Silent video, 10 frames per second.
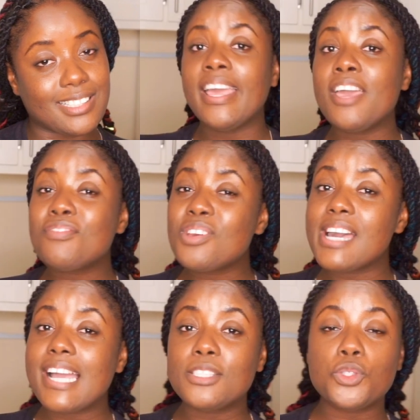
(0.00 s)
it. If you
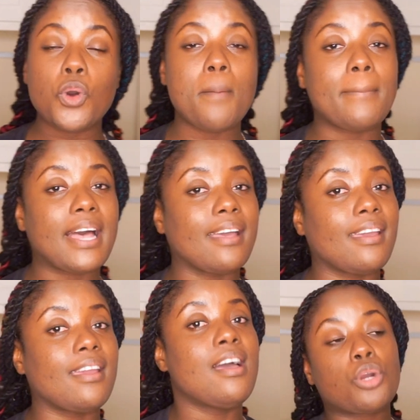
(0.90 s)
guys saw
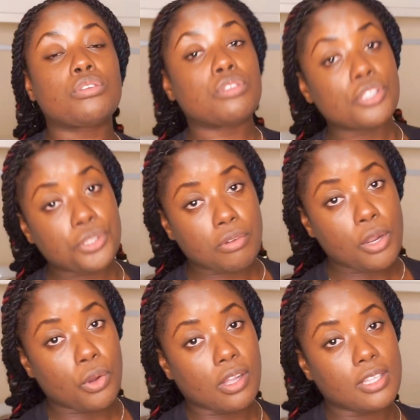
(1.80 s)
my grocery
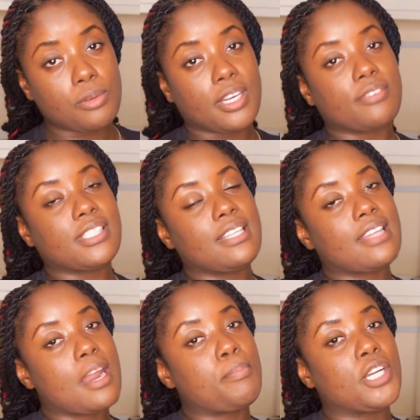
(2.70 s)
haul, you would have seen that
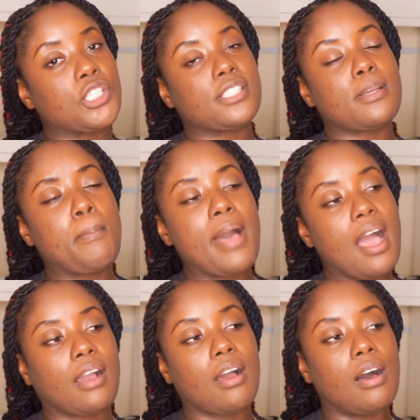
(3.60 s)
I purchased a
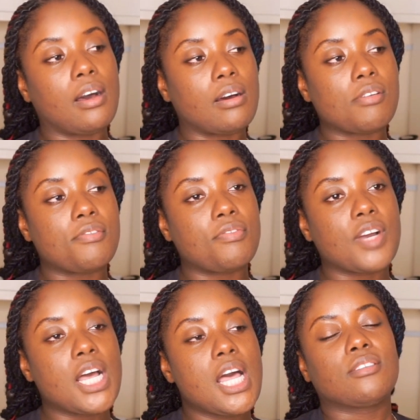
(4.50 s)
pack of
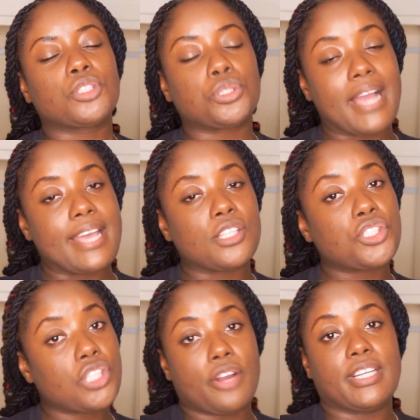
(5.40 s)
dried
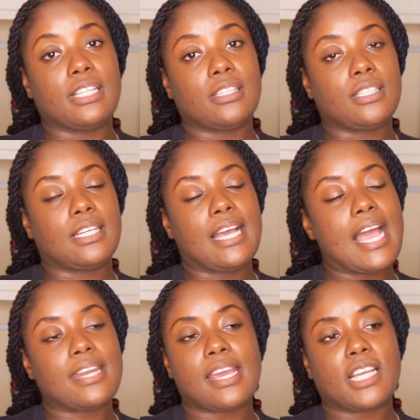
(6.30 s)
sorrel.
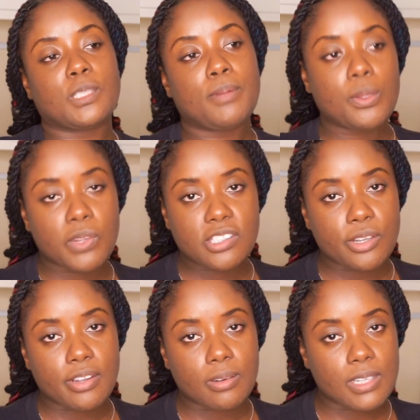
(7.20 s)
And I explained what
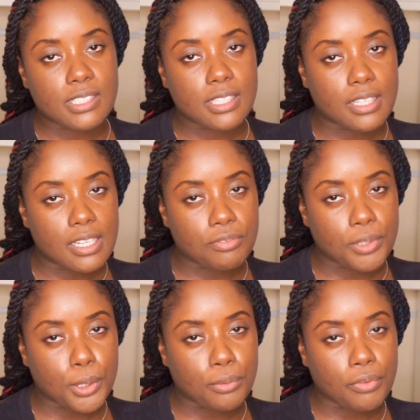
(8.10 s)
sorrel was
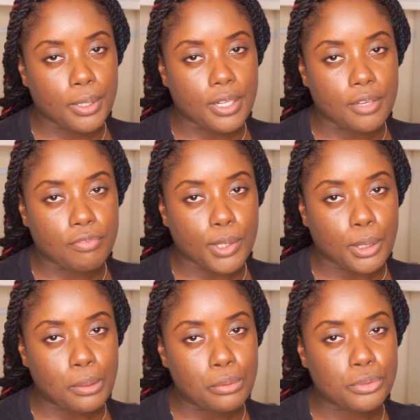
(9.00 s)
in that
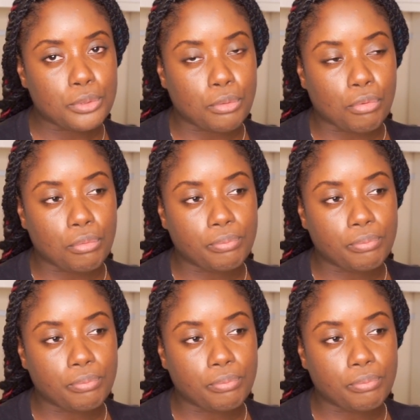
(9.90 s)
video. So